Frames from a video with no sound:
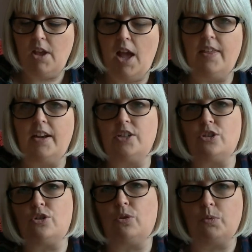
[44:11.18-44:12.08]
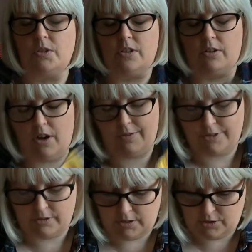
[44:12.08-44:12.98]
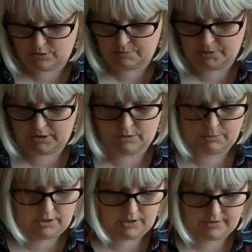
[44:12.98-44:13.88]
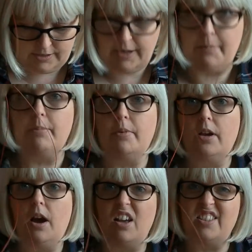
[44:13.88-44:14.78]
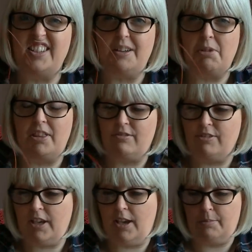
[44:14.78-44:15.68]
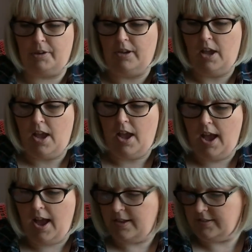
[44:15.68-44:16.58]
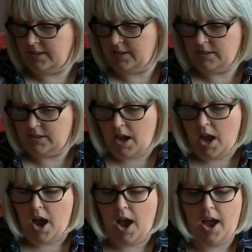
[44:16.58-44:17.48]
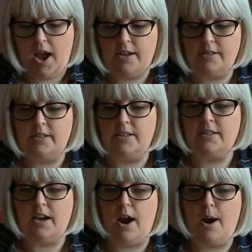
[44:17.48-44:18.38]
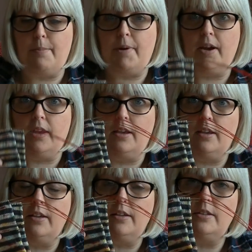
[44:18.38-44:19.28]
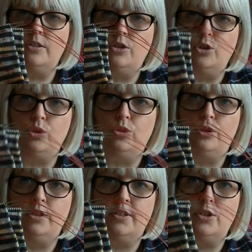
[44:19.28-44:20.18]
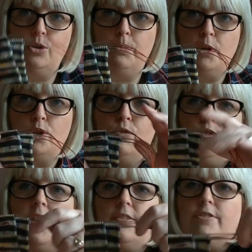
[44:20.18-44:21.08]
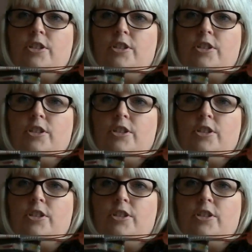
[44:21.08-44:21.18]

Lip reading: and then I just took one sock off, so I just put the other one on the same length of a cable as it. And these are 2.25